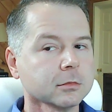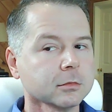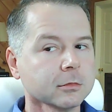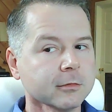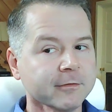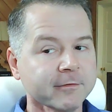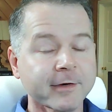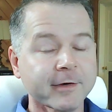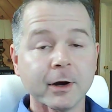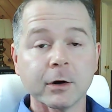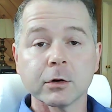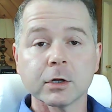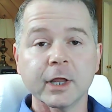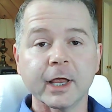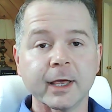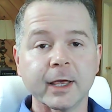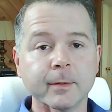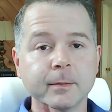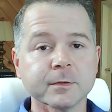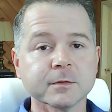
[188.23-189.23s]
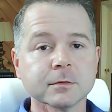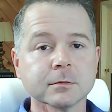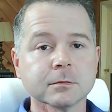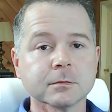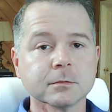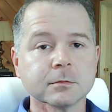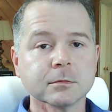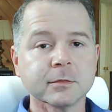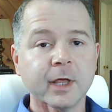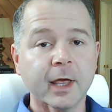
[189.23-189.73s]
federal claims
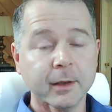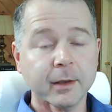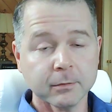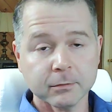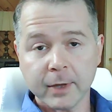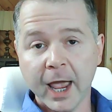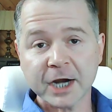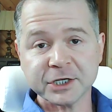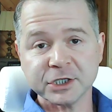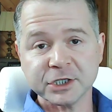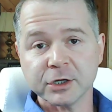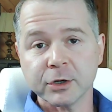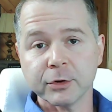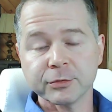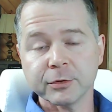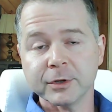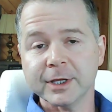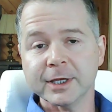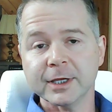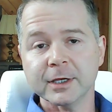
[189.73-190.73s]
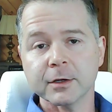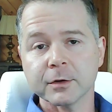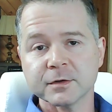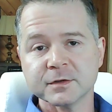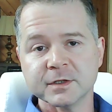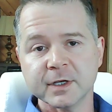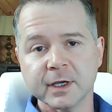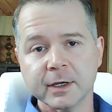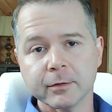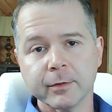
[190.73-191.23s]
that actually go through the
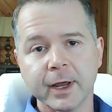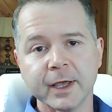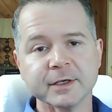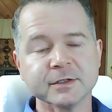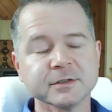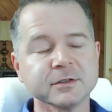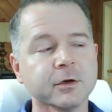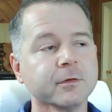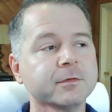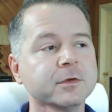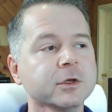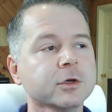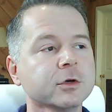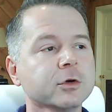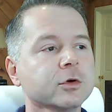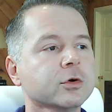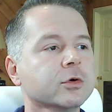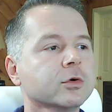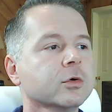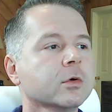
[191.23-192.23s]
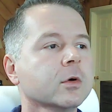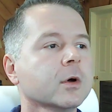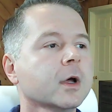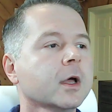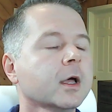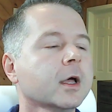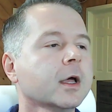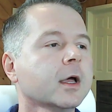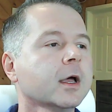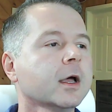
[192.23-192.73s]
EEOC, right? So if you
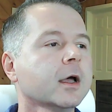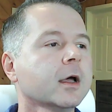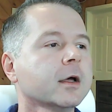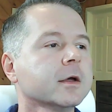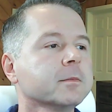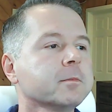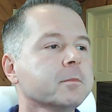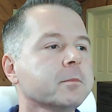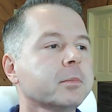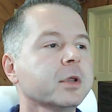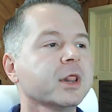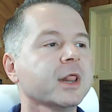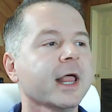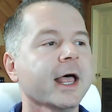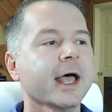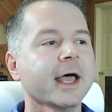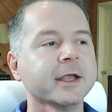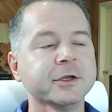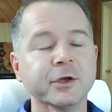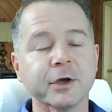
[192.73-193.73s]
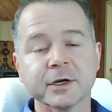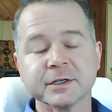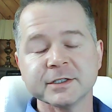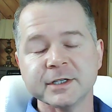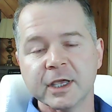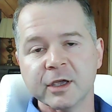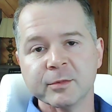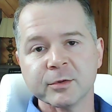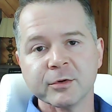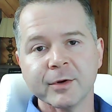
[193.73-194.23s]
pled New York
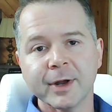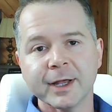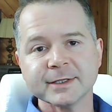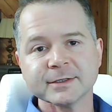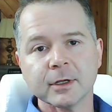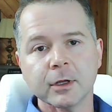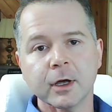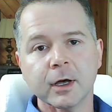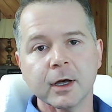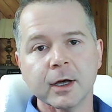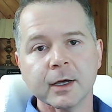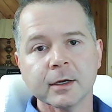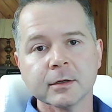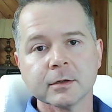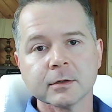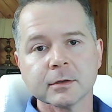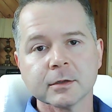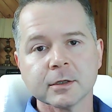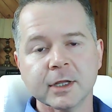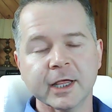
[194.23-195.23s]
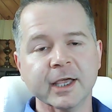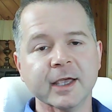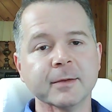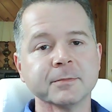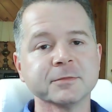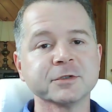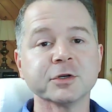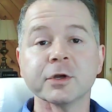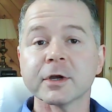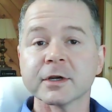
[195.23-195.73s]
State human rights law
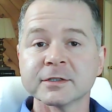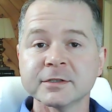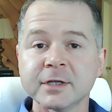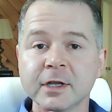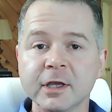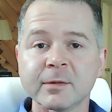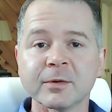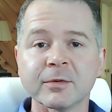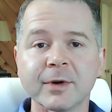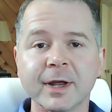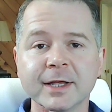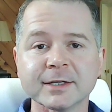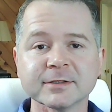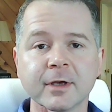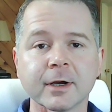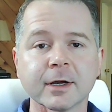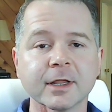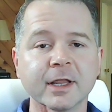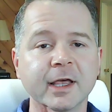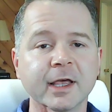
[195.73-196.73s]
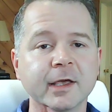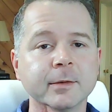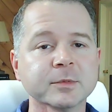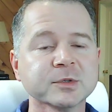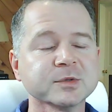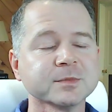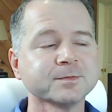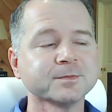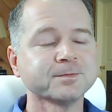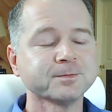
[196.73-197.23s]
claims or New York City human rights law claims,